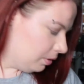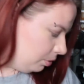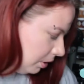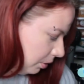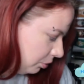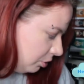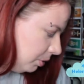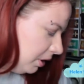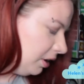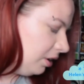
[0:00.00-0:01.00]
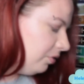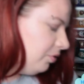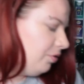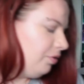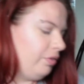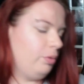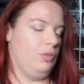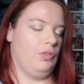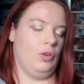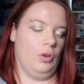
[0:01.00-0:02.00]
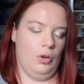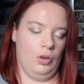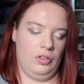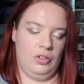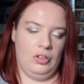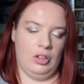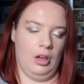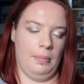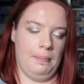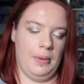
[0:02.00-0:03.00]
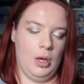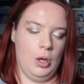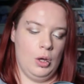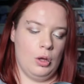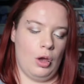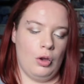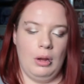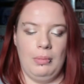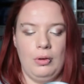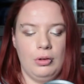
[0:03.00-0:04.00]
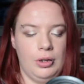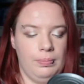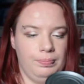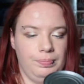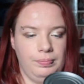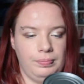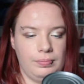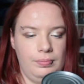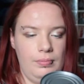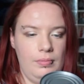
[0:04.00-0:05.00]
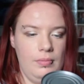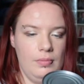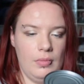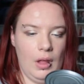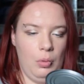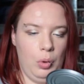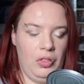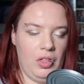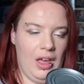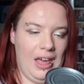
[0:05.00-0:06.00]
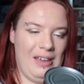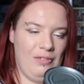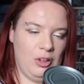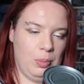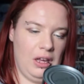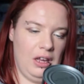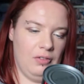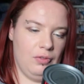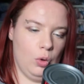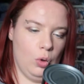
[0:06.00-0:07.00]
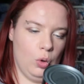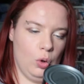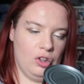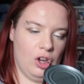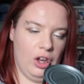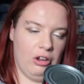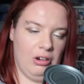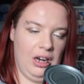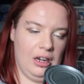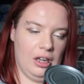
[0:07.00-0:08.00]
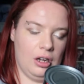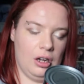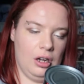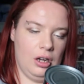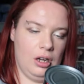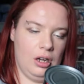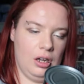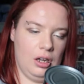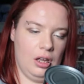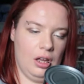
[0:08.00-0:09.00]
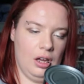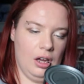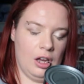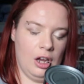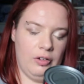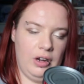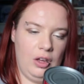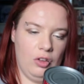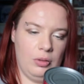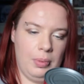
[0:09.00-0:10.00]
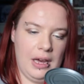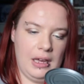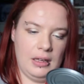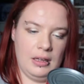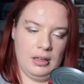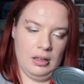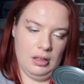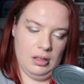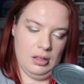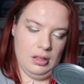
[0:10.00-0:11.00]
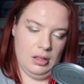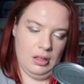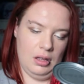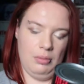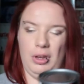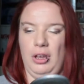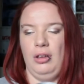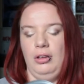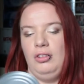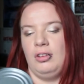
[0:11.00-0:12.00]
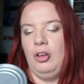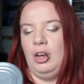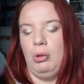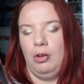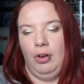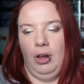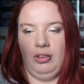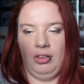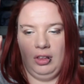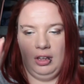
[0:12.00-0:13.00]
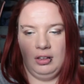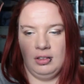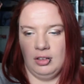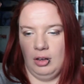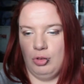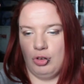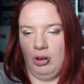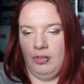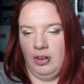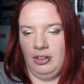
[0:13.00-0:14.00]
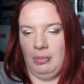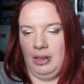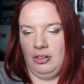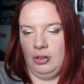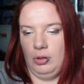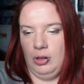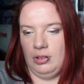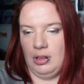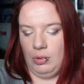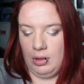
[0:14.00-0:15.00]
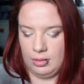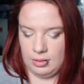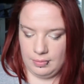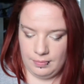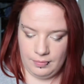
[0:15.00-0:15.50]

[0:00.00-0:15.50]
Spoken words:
What else do we have? We've got some coconut milk with a recipe for Thai green curry on the back. But you can use coconut milk for loads of things, so I'm sure I'll find something to use that with.